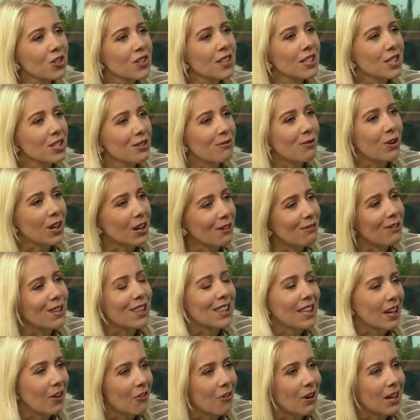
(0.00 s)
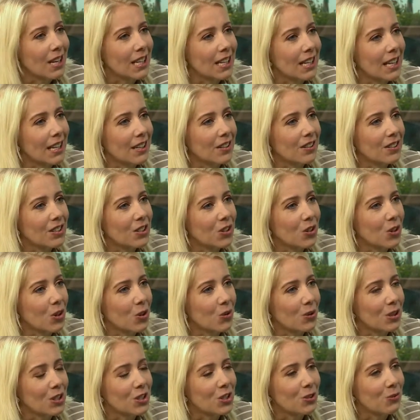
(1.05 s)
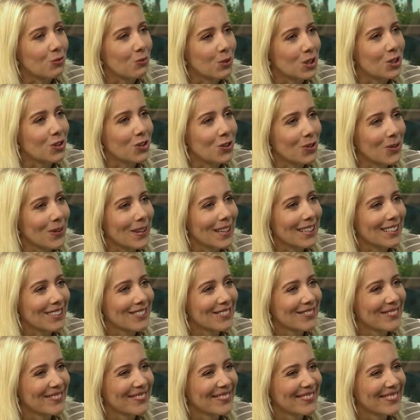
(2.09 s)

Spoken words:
sure that you've got everything ready and you know what you're doing.